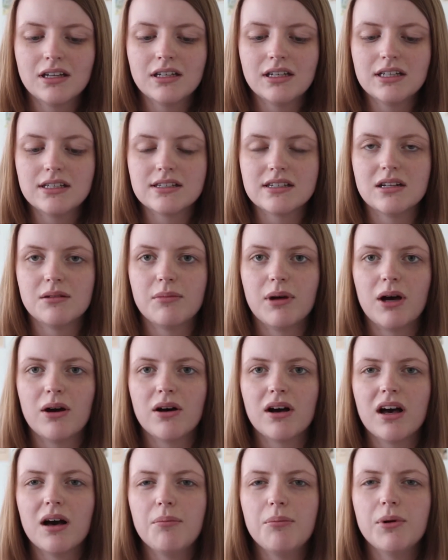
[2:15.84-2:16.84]
Decent
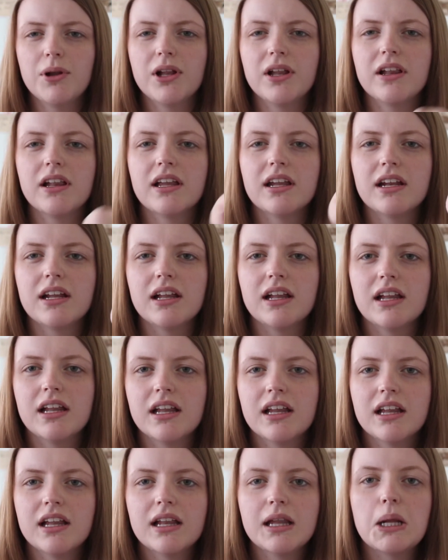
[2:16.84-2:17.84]
amount, a couple of
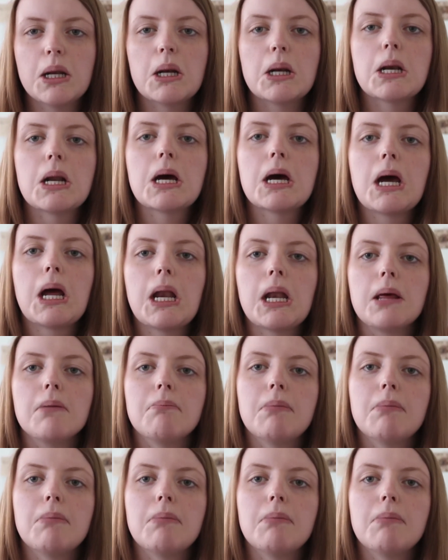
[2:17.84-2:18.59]
little tiny